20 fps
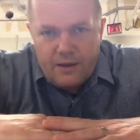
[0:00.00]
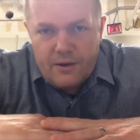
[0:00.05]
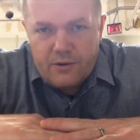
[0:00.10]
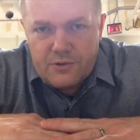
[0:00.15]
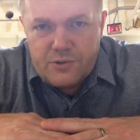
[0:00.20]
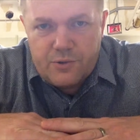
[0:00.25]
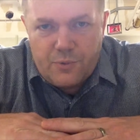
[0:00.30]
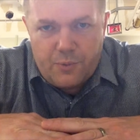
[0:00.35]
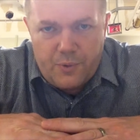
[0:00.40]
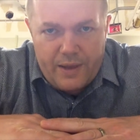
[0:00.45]

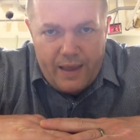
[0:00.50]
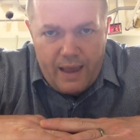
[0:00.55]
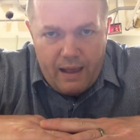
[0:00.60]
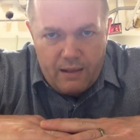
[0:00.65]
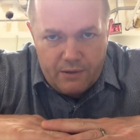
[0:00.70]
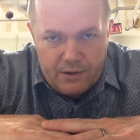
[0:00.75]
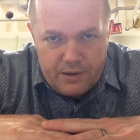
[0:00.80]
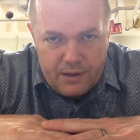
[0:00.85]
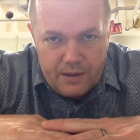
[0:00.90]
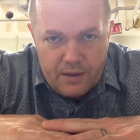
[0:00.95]
Here's the
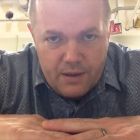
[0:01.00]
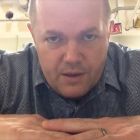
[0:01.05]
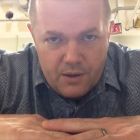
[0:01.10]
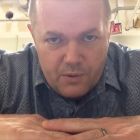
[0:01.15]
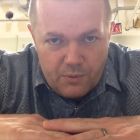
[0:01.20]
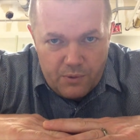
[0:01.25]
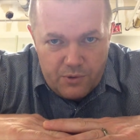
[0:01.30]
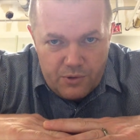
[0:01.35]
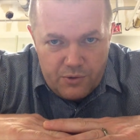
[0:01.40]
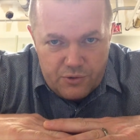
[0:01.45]
reality.
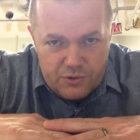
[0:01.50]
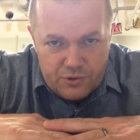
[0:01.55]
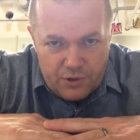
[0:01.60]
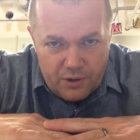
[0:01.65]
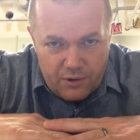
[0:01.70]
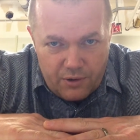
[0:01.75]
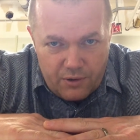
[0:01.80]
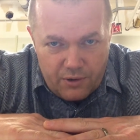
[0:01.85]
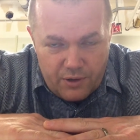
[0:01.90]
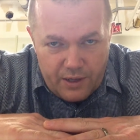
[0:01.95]
When you
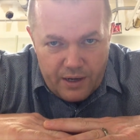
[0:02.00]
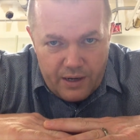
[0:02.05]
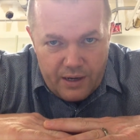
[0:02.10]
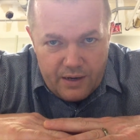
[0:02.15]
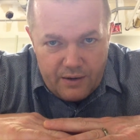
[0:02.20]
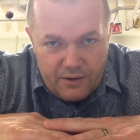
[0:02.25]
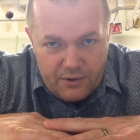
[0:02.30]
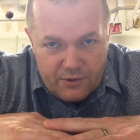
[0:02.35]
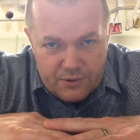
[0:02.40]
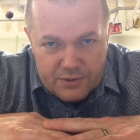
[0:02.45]
start looking
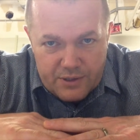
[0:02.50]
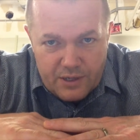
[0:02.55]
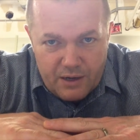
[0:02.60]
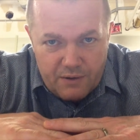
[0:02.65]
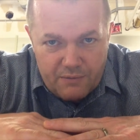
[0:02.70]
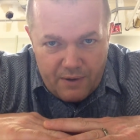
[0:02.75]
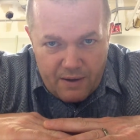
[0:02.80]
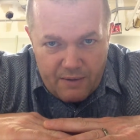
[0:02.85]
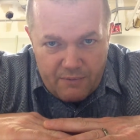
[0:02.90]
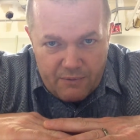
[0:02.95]
into
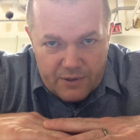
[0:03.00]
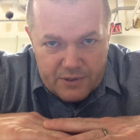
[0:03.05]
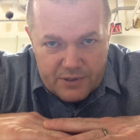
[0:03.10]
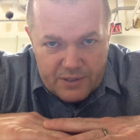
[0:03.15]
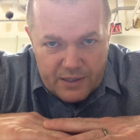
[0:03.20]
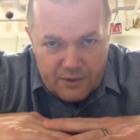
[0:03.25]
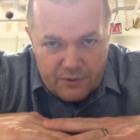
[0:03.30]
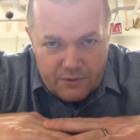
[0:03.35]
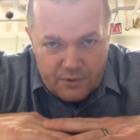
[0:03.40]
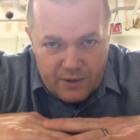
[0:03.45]
yourself every
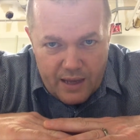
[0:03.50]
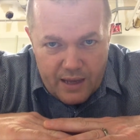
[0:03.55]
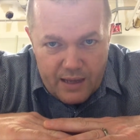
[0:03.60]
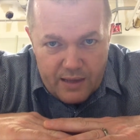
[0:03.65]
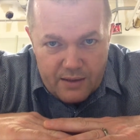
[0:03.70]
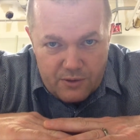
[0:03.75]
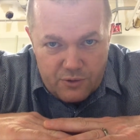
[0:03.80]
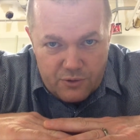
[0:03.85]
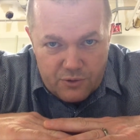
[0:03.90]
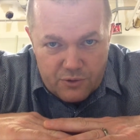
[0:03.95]
single day
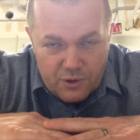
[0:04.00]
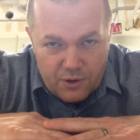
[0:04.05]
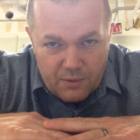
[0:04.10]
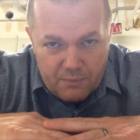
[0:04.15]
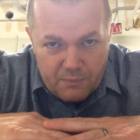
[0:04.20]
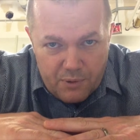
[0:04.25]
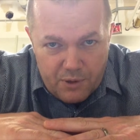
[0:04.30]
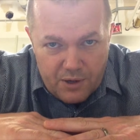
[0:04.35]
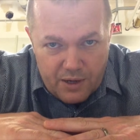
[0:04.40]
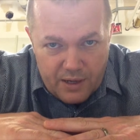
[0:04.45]
and you
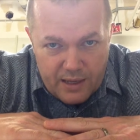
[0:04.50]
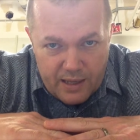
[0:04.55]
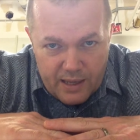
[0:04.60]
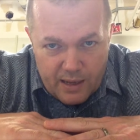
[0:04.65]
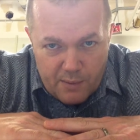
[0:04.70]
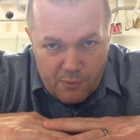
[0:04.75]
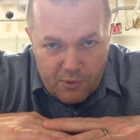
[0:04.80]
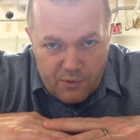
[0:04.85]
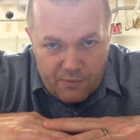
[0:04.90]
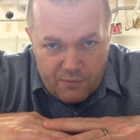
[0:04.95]
start putting a
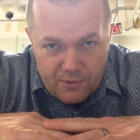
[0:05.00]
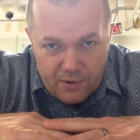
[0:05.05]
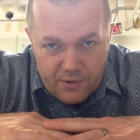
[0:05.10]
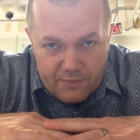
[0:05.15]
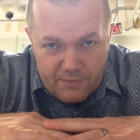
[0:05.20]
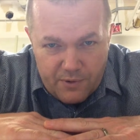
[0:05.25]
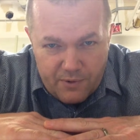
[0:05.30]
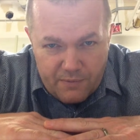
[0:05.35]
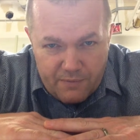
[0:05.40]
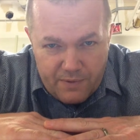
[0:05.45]
camera in front
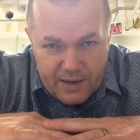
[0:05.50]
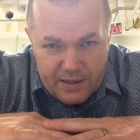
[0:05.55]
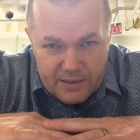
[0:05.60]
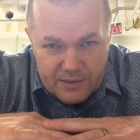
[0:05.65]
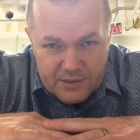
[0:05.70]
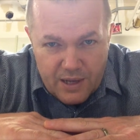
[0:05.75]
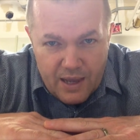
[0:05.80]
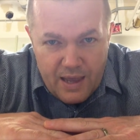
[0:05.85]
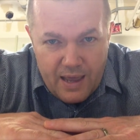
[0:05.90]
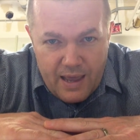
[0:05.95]
of your
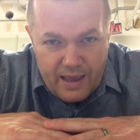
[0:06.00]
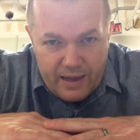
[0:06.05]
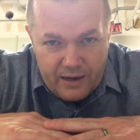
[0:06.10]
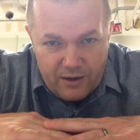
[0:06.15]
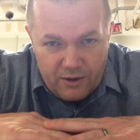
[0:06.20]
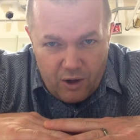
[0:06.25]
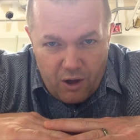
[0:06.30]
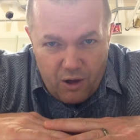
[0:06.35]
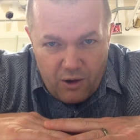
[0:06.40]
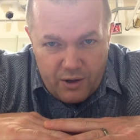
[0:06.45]
face
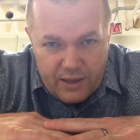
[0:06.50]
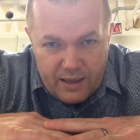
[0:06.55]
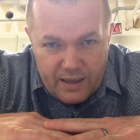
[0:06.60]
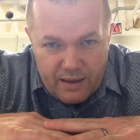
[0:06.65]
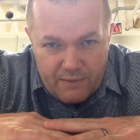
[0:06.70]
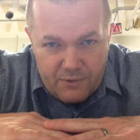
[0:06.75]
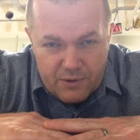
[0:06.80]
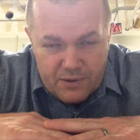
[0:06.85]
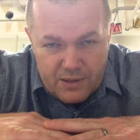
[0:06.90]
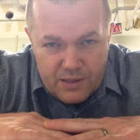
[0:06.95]
and logging
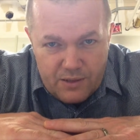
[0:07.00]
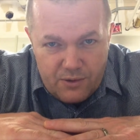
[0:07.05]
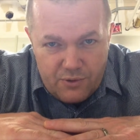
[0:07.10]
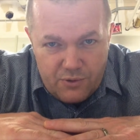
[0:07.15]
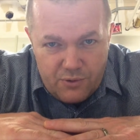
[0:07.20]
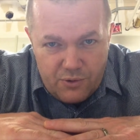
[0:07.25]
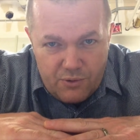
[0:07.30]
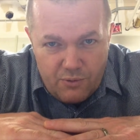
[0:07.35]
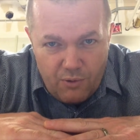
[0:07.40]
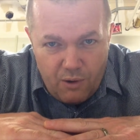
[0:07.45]
everything you
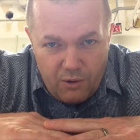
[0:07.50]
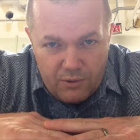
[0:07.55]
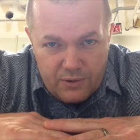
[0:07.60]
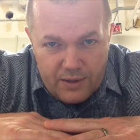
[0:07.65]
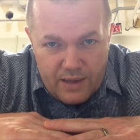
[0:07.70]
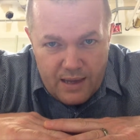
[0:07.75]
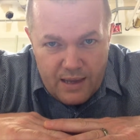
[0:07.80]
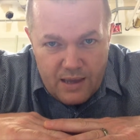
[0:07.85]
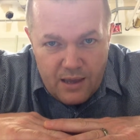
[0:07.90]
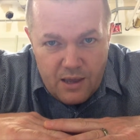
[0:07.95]
do all
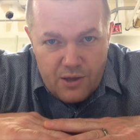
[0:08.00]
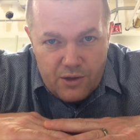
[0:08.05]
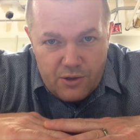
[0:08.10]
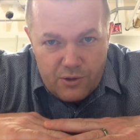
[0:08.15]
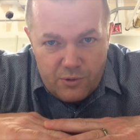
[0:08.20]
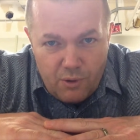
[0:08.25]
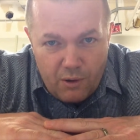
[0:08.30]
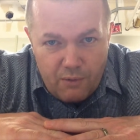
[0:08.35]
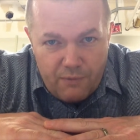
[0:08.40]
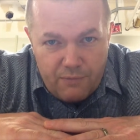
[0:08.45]
day,
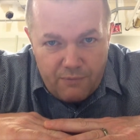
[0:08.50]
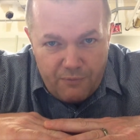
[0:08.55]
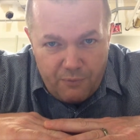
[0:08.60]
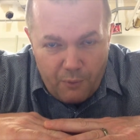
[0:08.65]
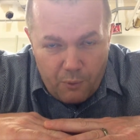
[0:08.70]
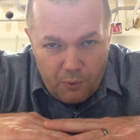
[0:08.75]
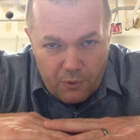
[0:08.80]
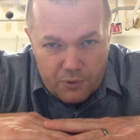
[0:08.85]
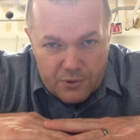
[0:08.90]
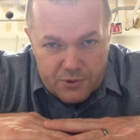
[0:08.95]
you are
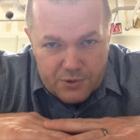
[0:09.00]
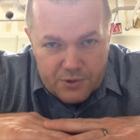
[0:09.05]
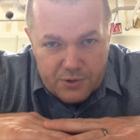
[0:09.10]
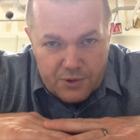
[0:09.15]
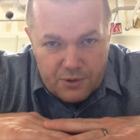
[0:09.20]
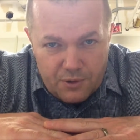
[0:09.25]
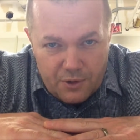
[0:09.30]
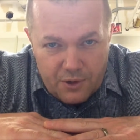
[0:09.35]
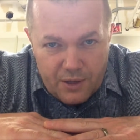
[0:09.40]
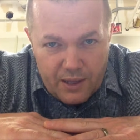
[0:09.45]
forced to
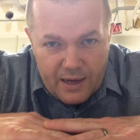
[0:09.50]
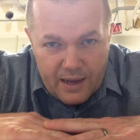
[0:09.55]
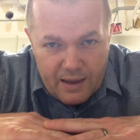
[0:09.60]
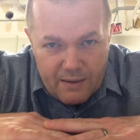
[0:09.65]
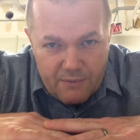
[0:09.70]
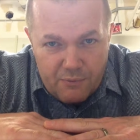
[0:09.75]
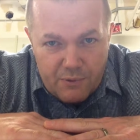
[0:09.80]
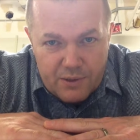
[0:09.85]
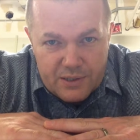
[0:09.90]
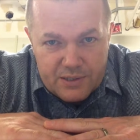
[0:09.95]
look at
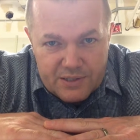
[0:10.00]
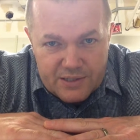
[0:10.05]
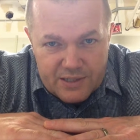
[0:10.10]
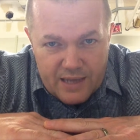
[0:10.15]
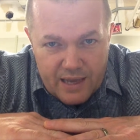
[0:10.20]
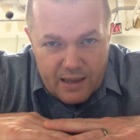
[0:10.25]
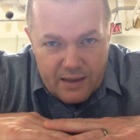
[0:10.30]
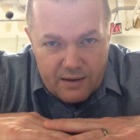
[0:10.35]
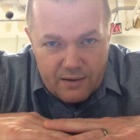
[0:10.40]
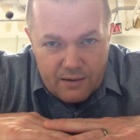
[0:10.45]
every
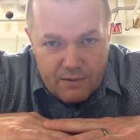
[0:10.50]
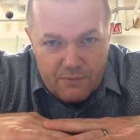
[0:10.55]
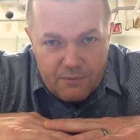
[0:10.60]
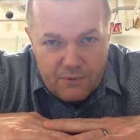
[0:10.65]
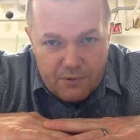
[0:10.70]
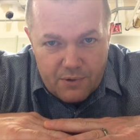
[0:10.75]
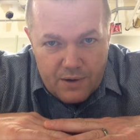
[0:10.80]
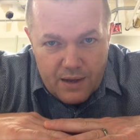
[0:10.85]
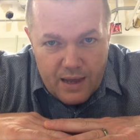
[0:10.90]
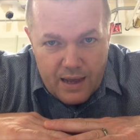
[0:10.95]
second of
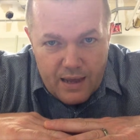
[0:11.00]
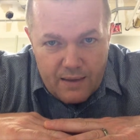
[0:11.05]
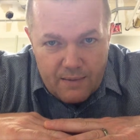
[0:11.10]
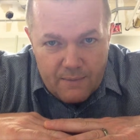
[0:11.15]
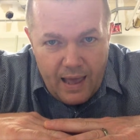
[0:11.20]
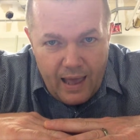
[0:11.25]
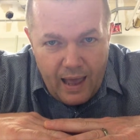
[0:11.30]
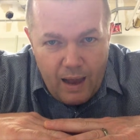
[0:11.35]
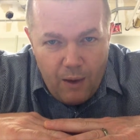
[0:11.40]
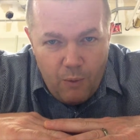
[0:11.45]
your day.
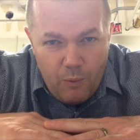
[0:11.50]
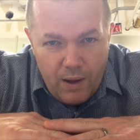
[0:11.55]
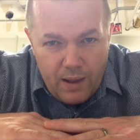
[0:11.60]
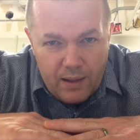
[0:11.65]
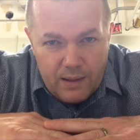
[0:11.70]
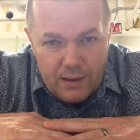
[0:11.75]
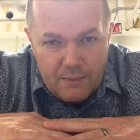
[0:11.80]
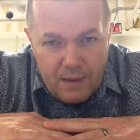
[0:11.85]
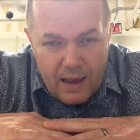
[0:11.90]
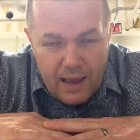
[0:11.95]
How
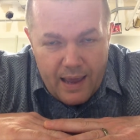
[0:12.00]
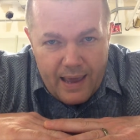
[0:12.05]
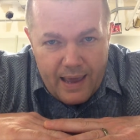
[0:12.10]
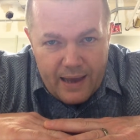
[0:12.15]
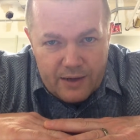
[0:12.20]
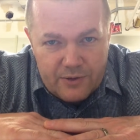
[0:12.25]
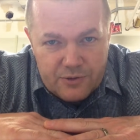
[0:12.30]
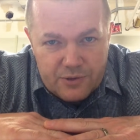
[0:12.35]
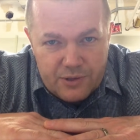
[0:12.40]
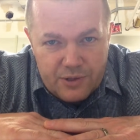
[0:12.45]
well am I
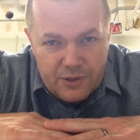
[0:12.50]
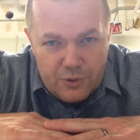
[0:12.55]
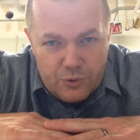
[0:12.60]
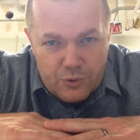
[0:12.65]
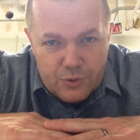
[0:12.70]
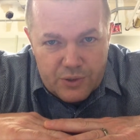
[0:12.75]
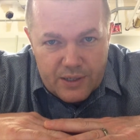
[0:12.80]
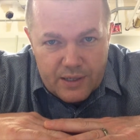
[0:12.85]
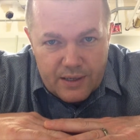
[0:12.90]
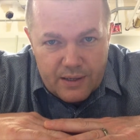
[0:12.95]
actually
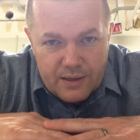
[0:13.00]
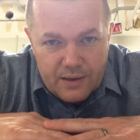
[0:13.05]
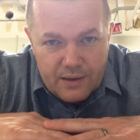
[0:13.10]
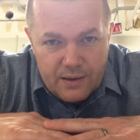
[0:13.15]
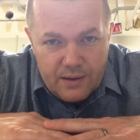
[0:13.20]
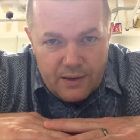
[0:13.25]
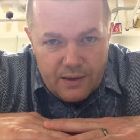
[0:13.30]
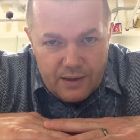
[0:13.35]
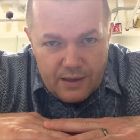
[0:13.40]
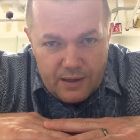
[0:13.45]
using
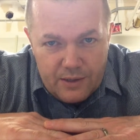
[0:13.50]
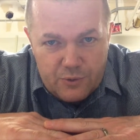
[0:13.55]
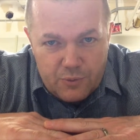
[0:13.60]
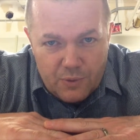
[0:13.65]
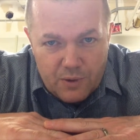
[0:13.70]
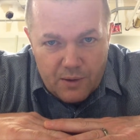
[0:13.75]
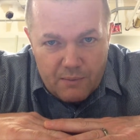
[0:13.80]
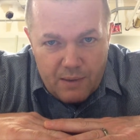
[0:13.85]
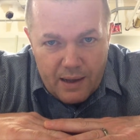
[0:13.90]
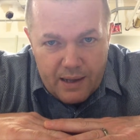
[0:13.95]
each
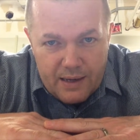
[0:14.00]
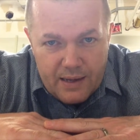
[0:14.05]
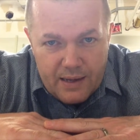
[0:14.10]
one of my